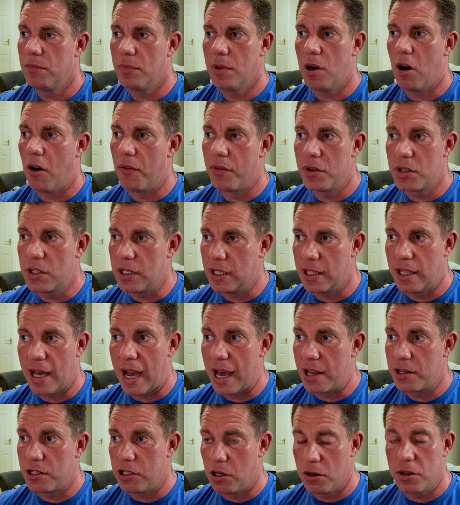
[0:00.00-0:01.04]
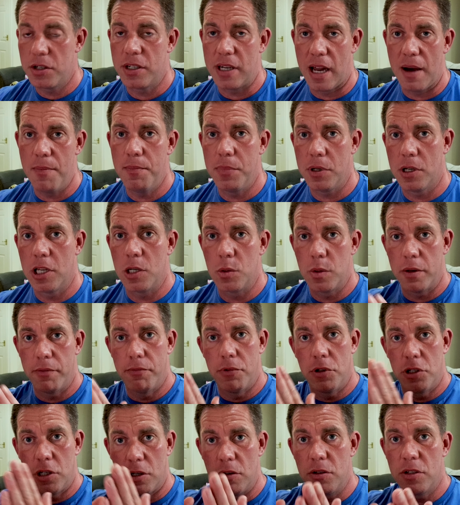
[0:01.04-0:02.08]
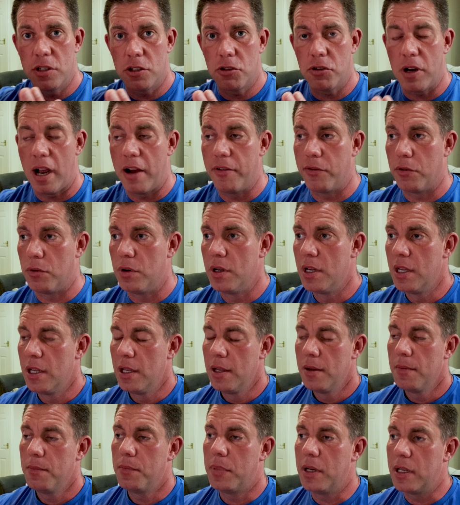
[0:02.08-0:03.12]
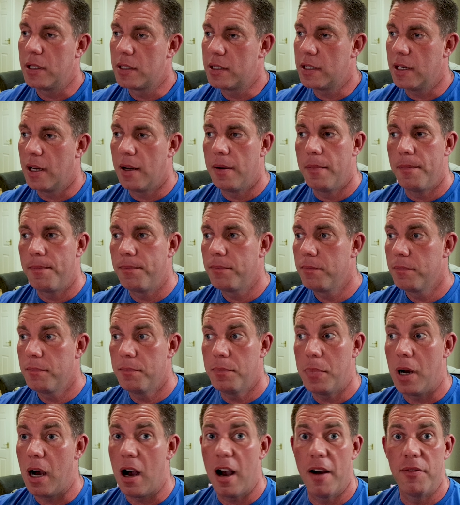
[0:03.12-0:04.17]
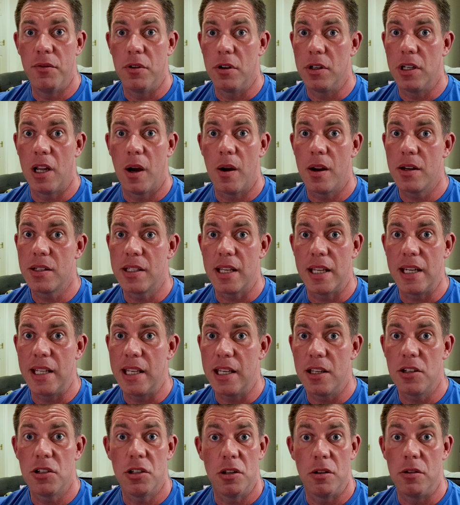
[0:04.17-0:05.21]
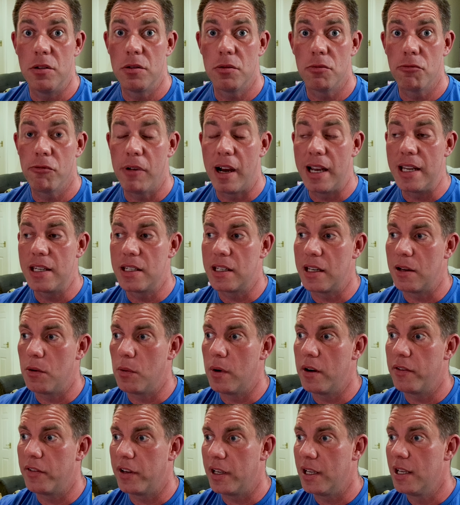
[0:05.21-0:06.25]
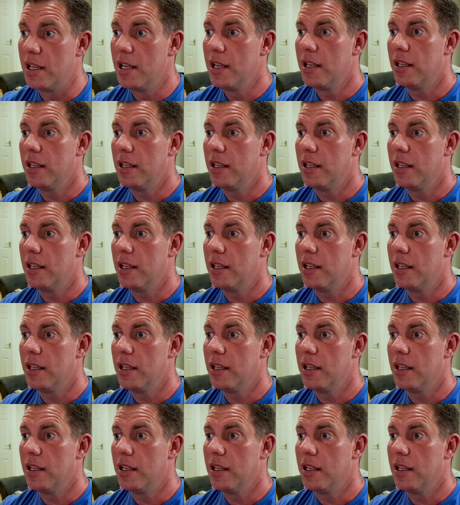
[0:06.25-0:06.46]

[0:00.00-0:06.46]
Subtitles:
Obviously there has lost some because we've reduced the travel, but I've not noticed any issues racing with it.